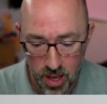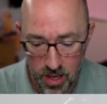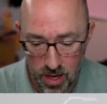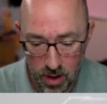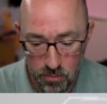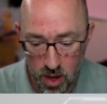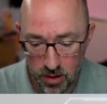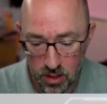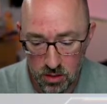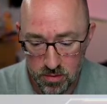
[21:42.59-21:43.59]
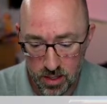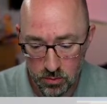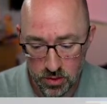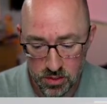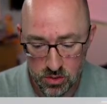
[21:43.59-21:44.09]
and I'm not going to be
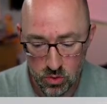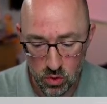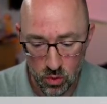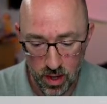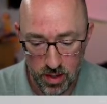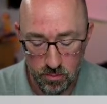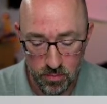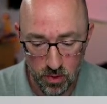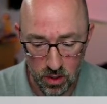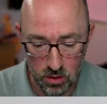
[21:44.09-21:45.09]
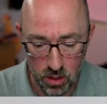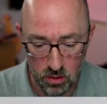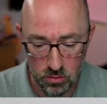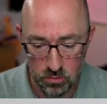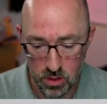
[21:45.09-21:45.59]
able to do
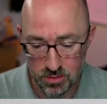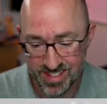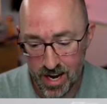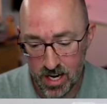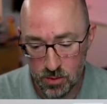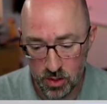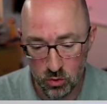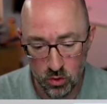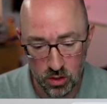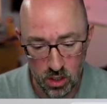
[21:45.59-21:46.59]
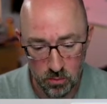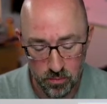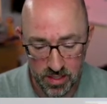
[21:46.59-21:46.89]
a dynamic lookup.